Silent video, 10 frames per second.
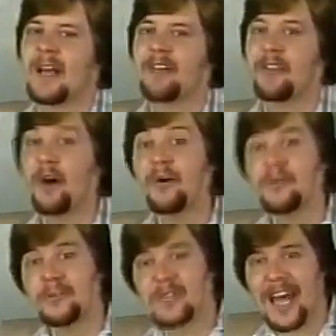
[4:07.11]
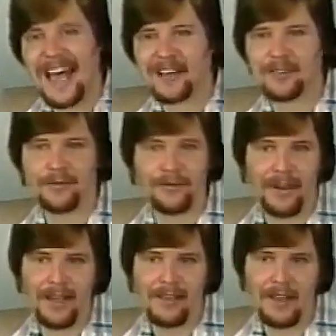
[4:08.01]
Those acts of
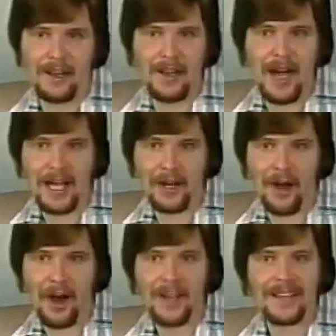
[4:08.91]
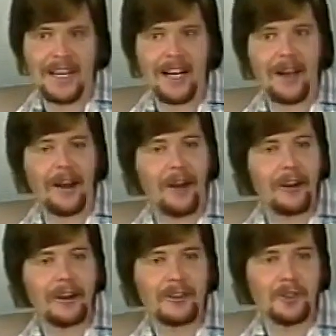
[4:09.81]
faith and dialogue that are
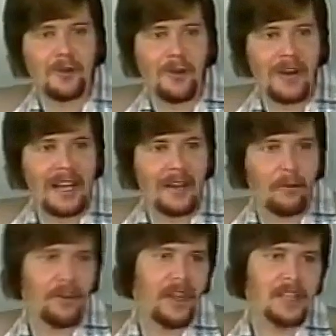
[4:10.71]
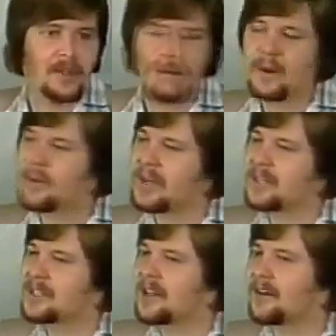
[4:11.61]
concerning things that we would
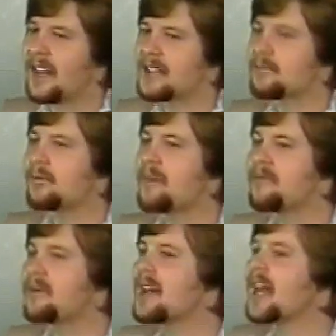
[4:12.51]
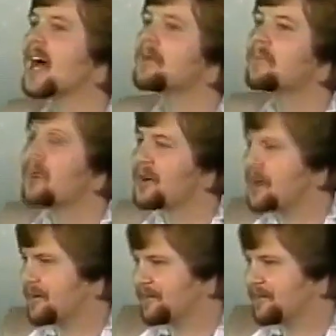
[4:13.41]
consider as periphery and unimportant.